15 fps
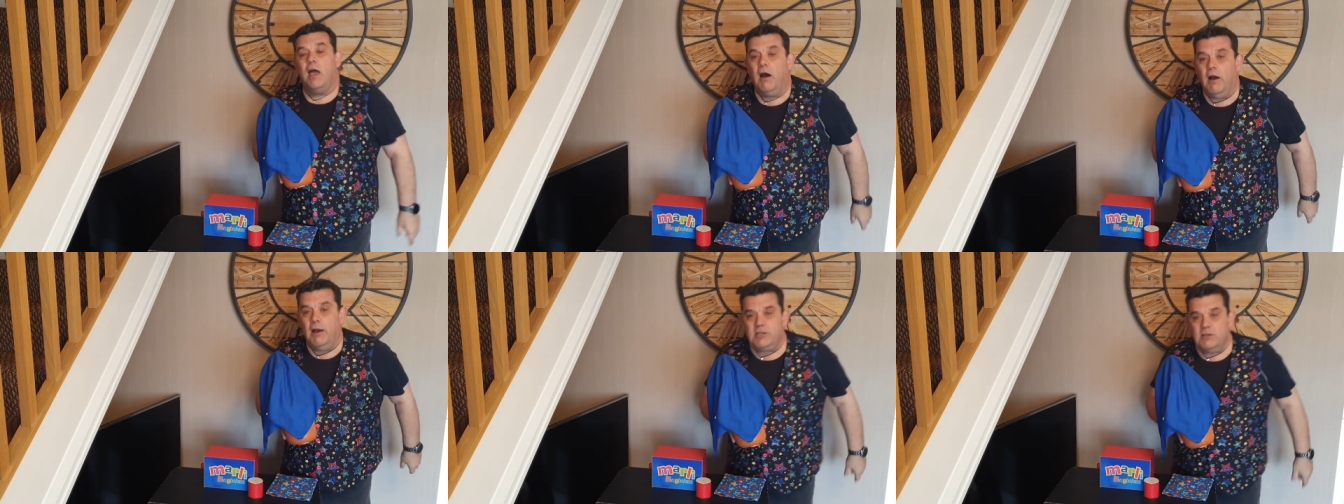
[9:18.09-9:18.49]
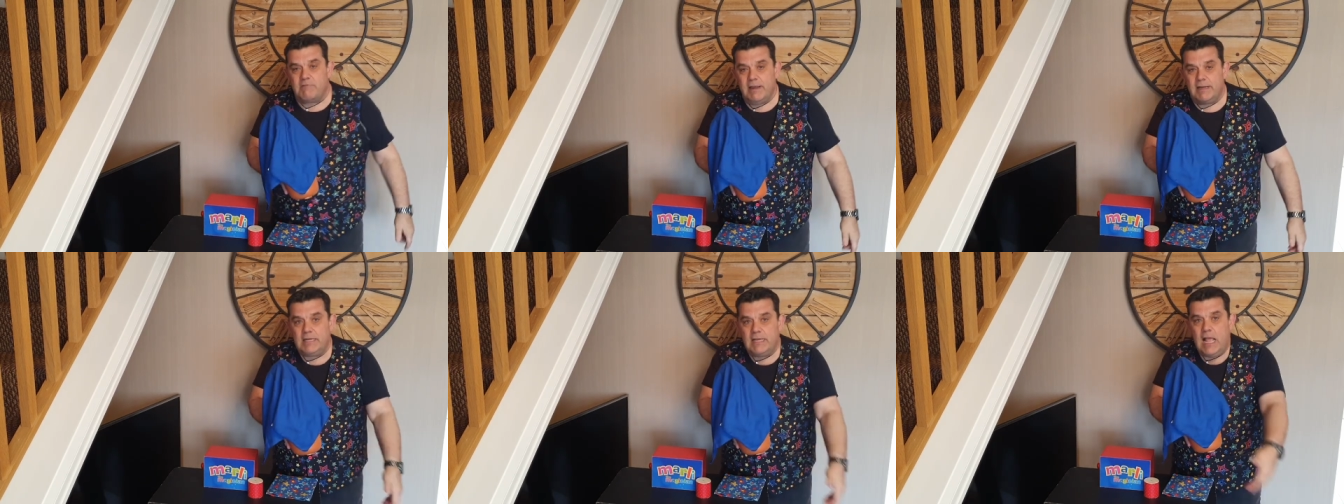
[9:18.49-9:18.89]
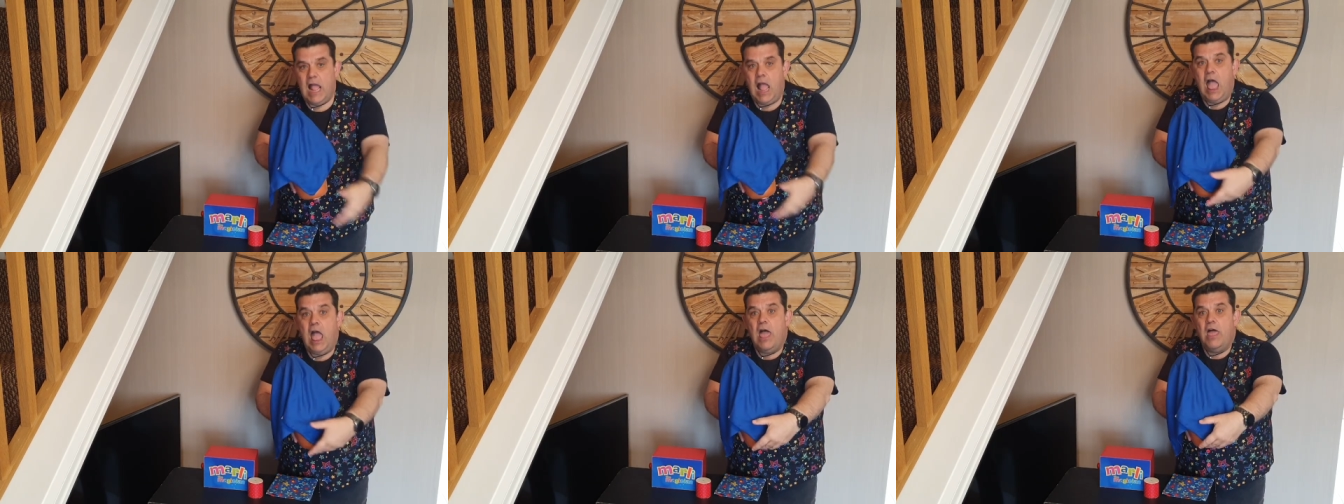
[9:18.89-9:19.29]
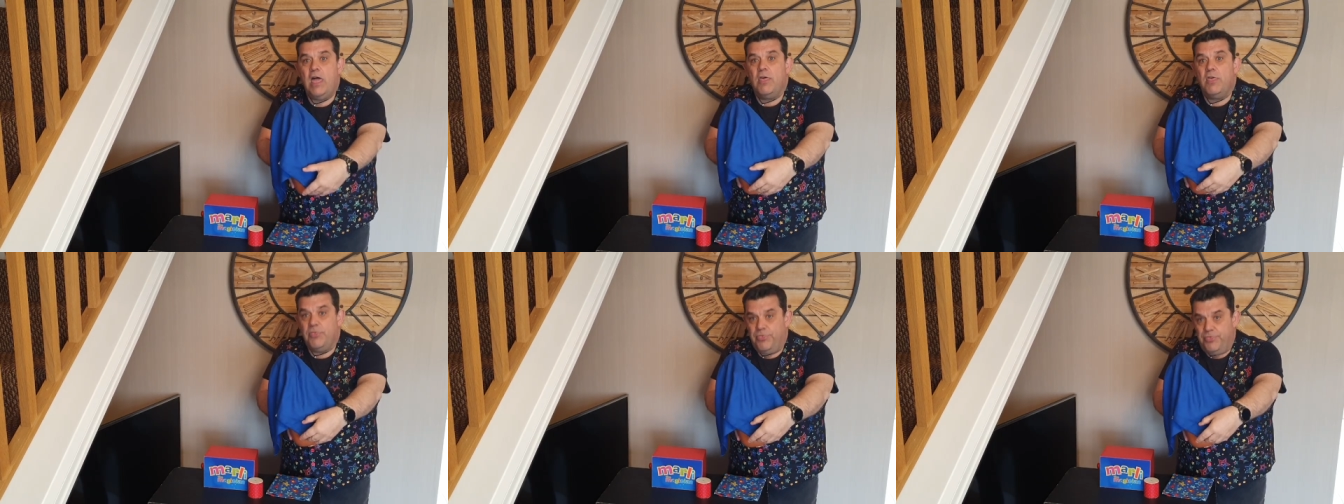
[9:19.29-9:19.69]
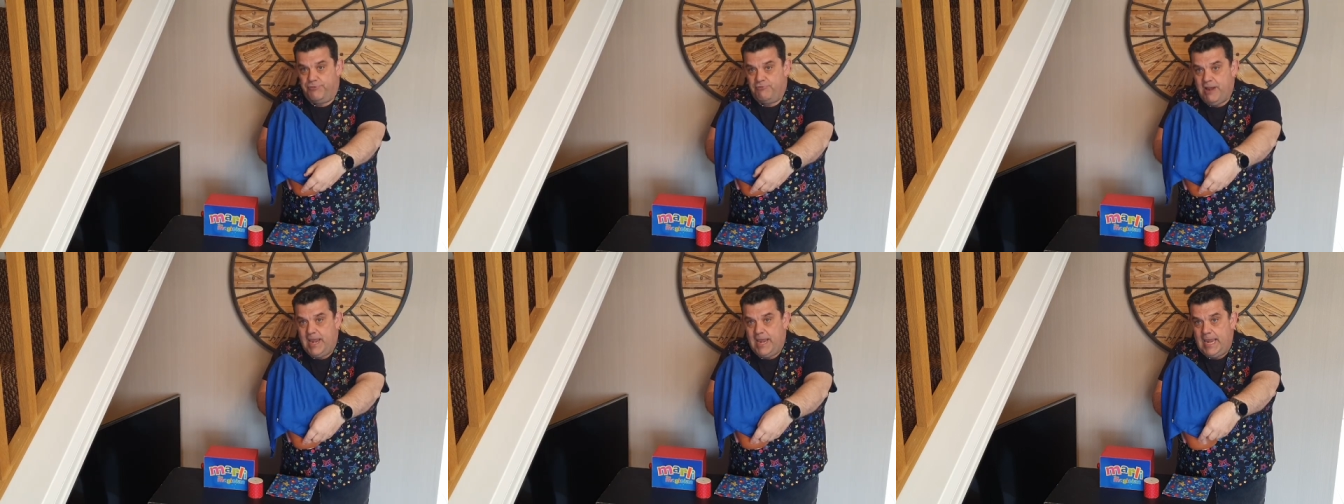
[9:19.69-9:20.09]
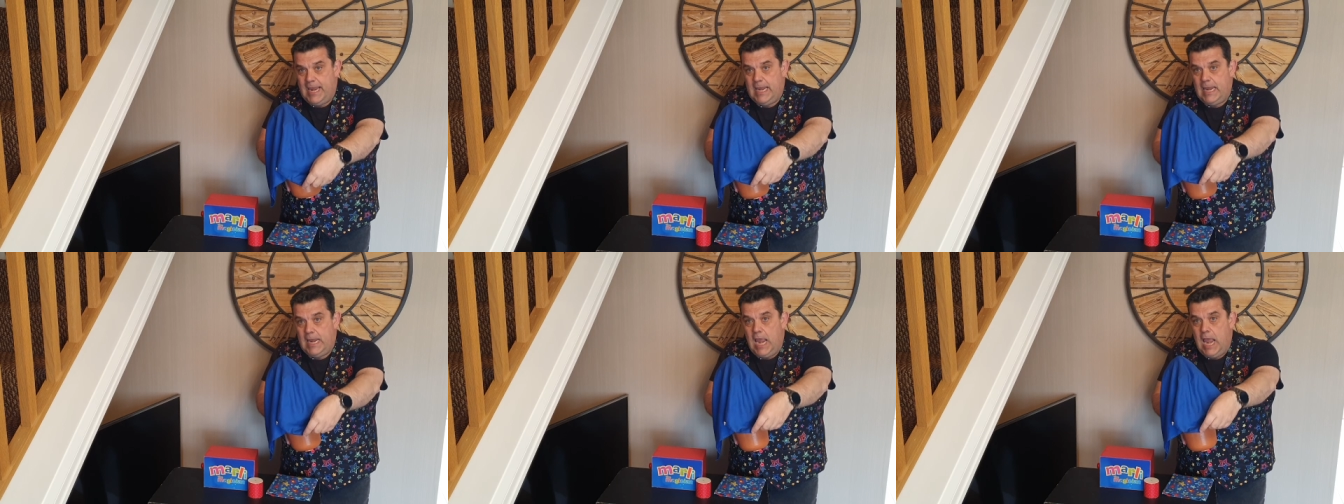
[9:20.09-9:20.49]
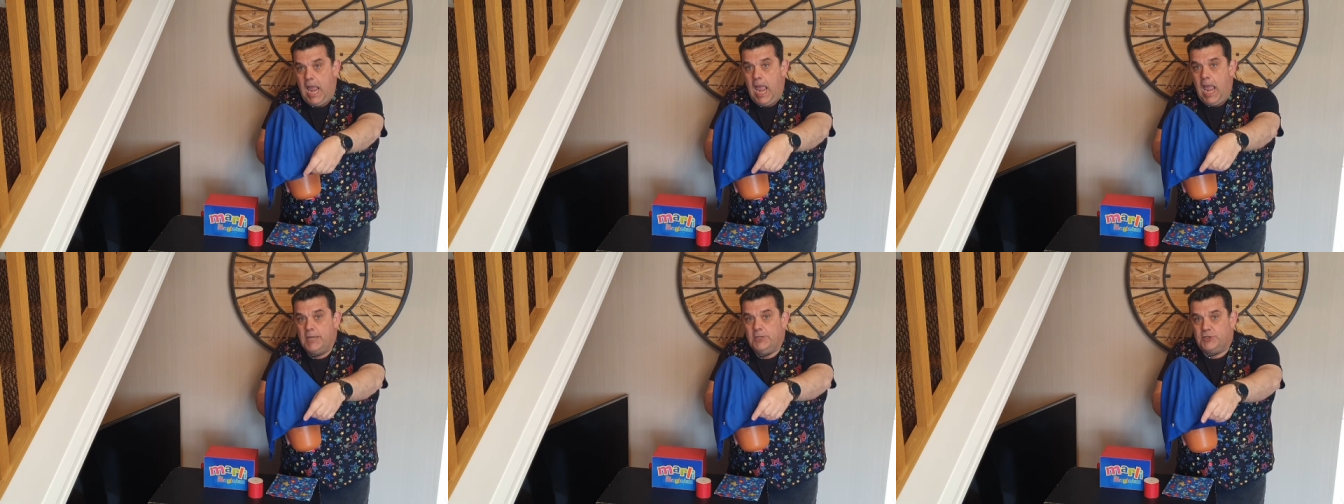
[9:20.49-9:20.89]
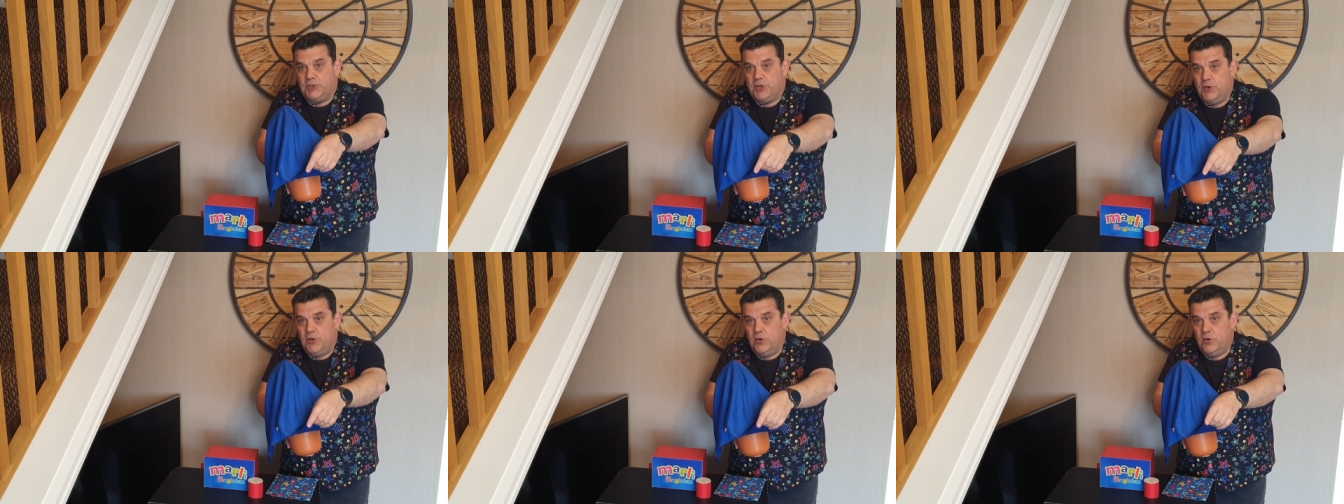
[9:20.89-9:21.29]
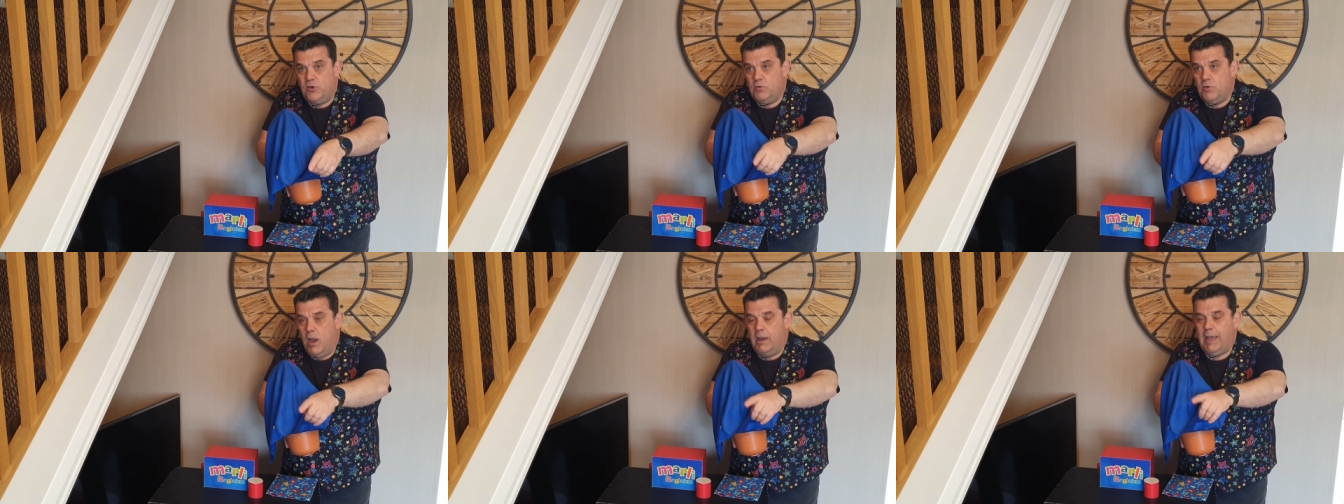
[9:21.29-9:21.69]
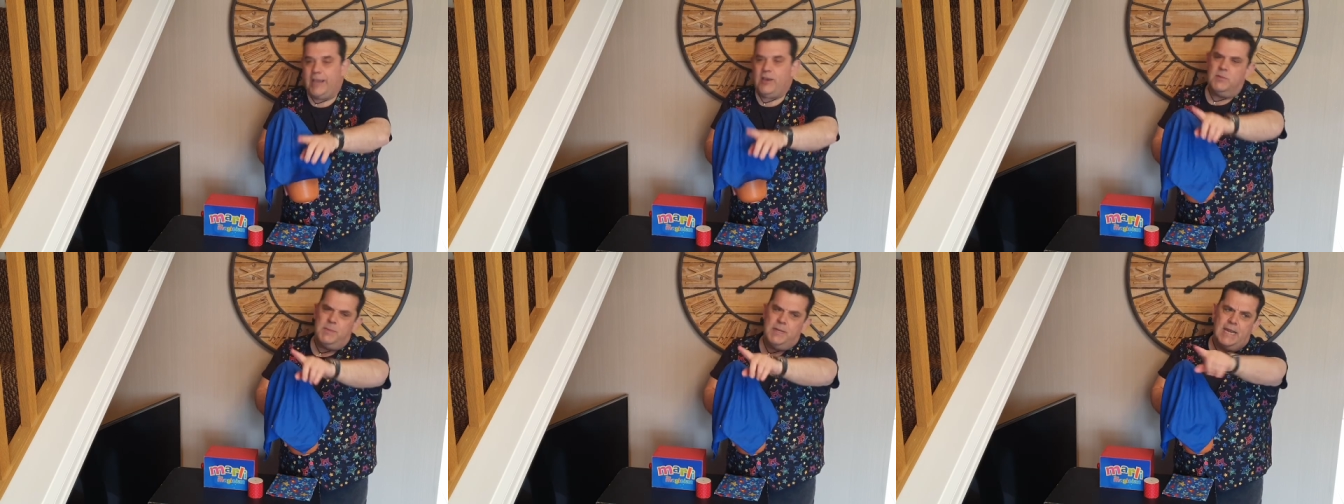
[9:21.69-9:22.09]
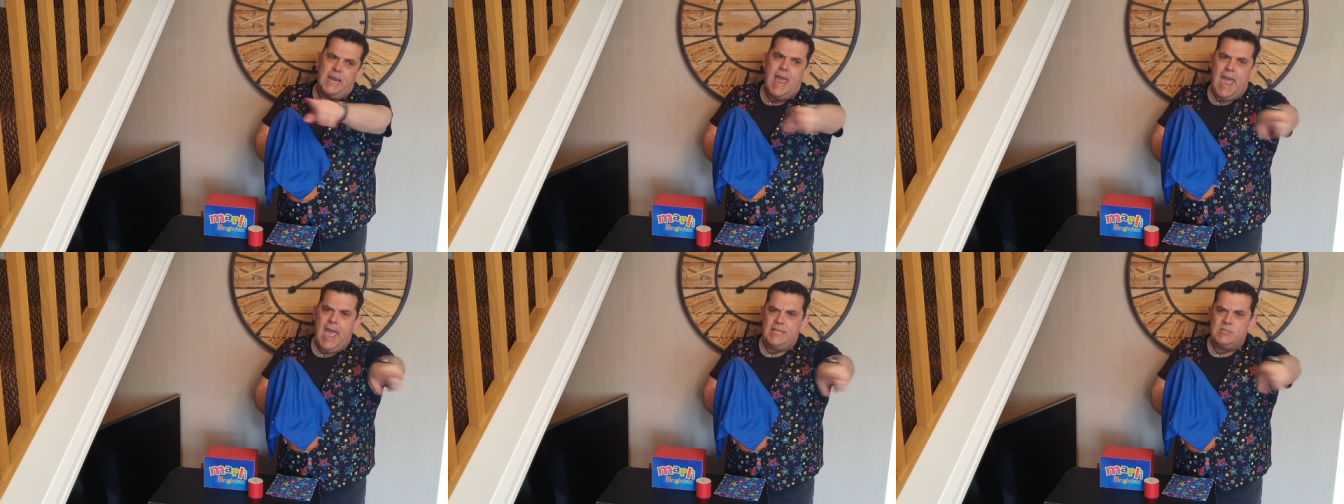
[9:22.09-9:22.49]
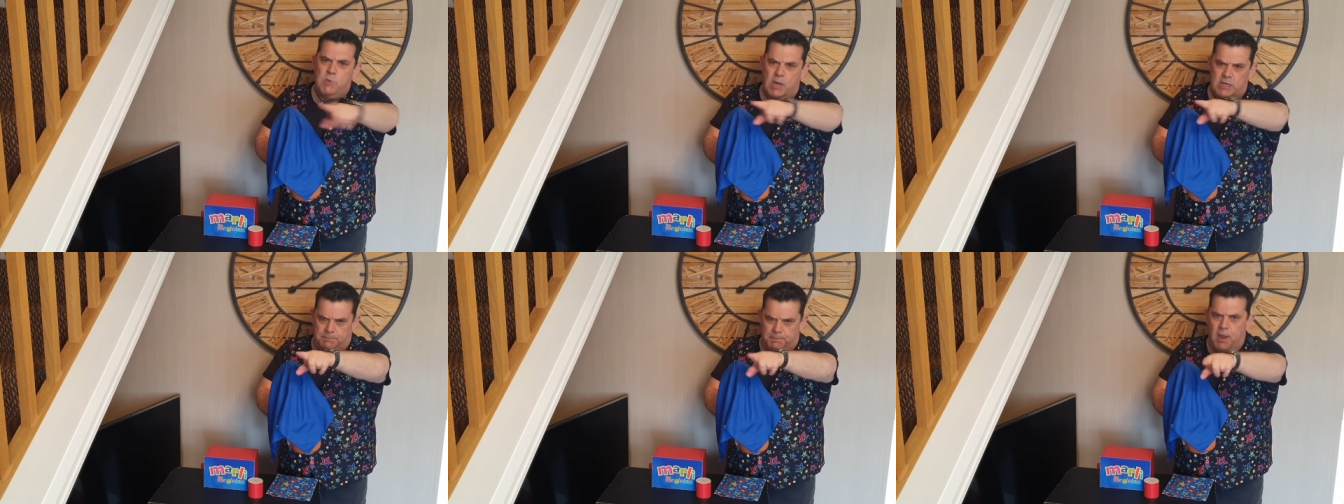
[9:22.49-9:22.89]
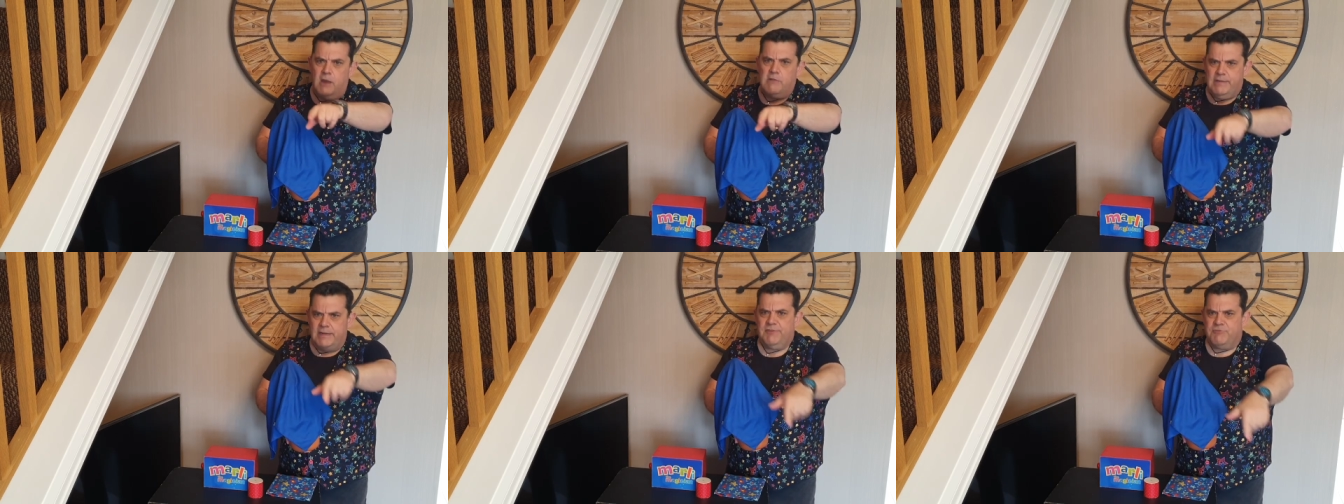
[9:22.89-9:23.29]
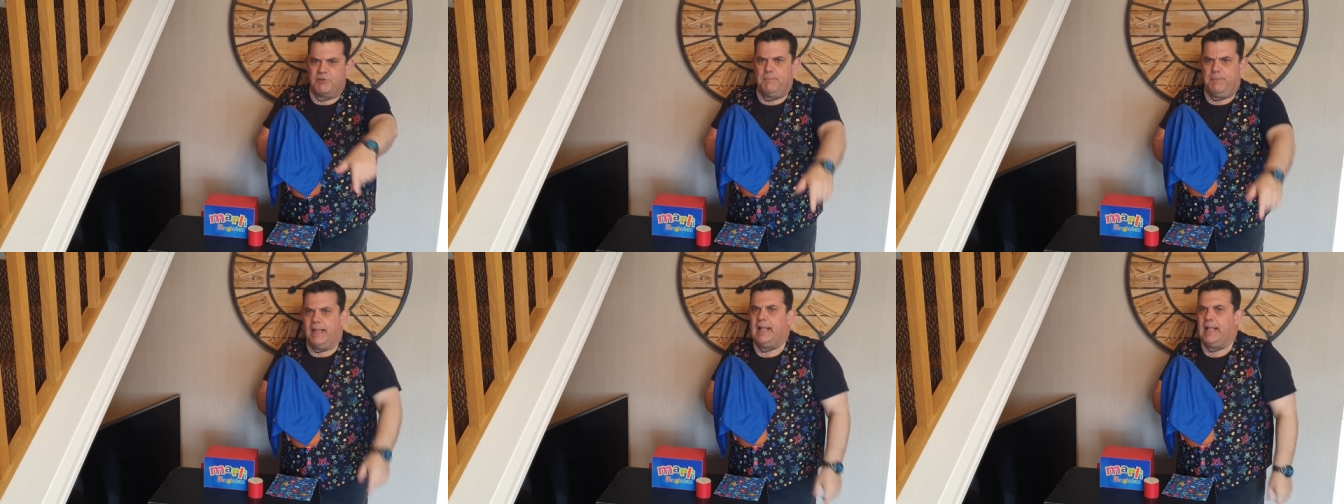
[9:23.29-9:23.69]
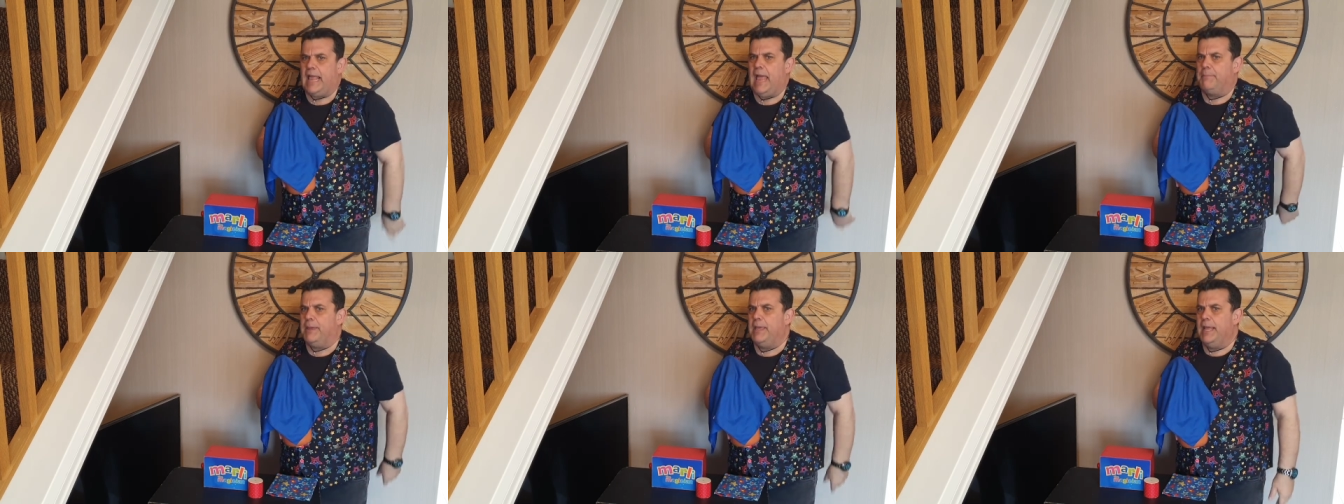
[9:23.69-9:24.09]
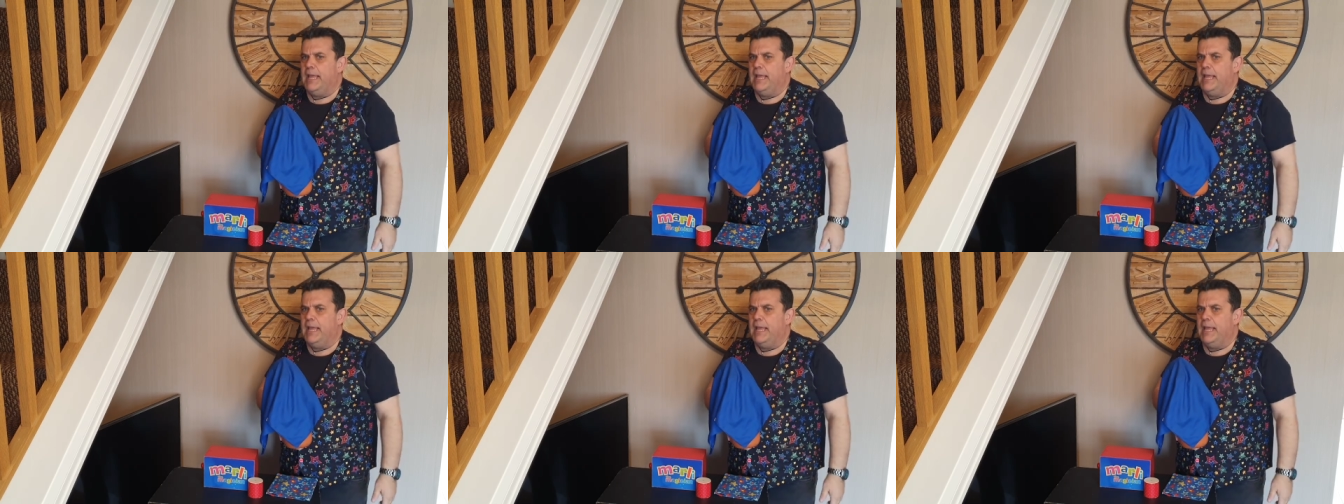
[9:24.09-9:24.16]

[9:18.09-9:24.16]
Are you ready? Three, two, hang on a minute, hands wide apart, ready for a big clap.